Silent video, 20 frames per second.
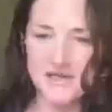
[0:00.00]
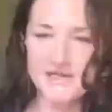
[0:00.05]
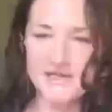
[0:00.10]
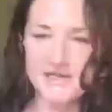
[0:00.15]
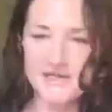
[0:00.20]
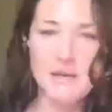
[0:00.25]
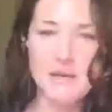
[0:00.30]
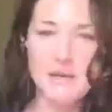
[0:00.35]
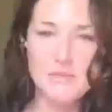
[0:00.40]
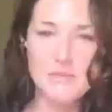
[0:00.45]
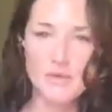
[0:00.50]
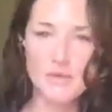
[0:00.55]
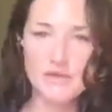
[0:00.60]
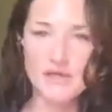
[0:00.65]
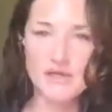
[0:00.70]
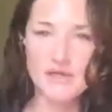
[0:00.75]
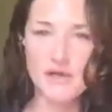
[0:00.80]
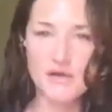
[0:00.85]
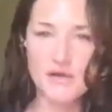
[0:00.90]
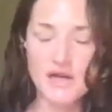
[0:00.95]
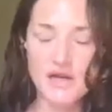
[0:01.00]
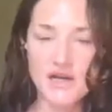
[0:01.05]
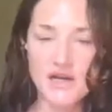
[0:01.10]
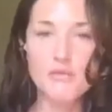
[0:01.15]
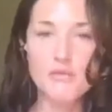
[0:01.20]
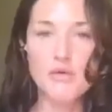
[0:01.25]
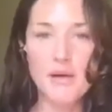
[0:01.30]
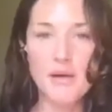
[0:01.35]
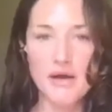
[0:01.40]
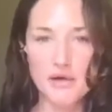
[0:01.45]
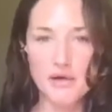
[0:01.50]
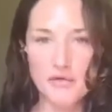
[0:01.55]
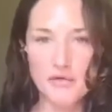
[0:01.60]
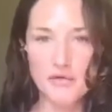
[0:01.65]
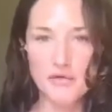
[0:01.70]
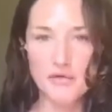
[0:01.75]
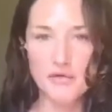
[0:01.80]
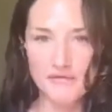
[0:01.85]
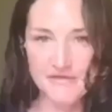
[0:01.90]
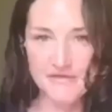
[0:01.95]
but also you can learn more about your own
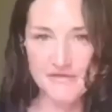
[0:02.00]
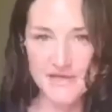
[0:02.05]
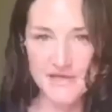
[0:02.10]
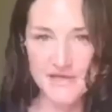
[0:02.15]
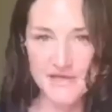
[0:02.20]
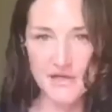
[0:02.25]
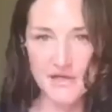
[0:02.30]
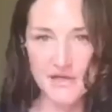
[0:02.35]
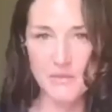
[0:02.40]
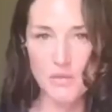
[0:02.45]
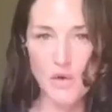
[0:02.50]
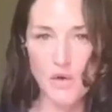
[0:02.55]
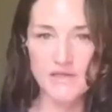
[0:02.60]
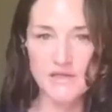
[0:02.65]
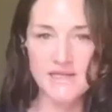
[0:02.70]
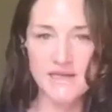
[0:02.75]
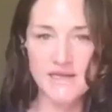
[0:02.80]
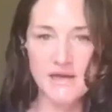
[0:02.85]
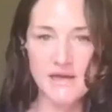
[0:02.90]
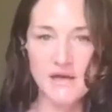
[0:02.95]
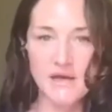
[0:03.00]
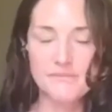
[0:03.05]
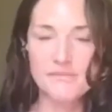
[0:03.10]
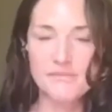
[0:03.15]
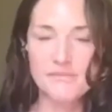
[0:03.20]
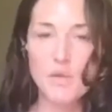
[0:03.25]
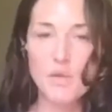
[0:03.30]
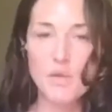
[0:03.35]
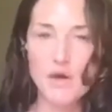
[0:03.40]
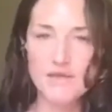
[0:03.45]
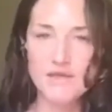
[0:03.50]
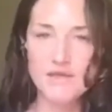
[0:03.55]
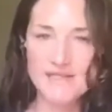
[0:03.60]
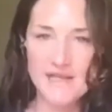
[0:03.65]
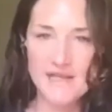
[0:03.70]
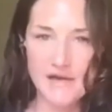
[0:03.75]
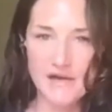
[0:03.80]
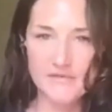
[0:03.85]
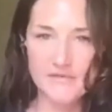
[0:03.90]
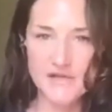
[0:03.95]
physiology and what what
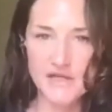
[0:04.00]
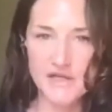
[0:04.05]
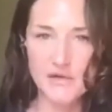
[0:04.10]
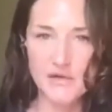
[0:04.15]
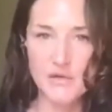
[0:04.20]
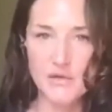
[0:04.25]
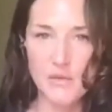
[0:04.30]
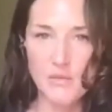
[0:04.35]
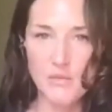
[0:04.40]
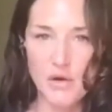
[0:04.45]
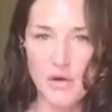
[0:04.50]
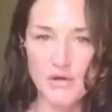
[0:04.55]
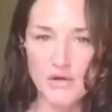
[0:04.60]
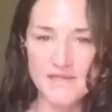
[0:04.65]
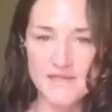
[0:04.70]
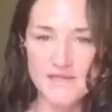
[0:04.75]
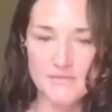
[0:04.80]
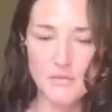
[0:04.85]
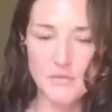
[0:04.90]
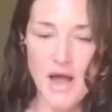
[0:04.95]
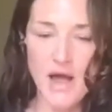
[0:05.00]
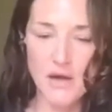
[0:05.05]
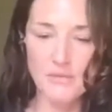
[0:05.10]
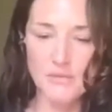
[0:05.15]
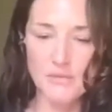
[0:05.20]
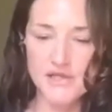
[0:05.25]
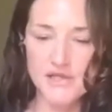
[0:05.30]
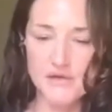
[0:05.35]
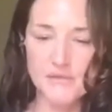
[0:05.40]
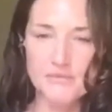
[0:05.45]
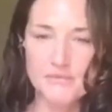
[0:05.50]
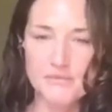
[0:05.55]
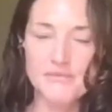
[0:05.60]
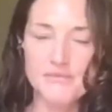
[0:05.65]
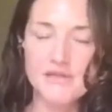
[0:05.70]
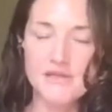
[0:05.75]
serves you and what what helps you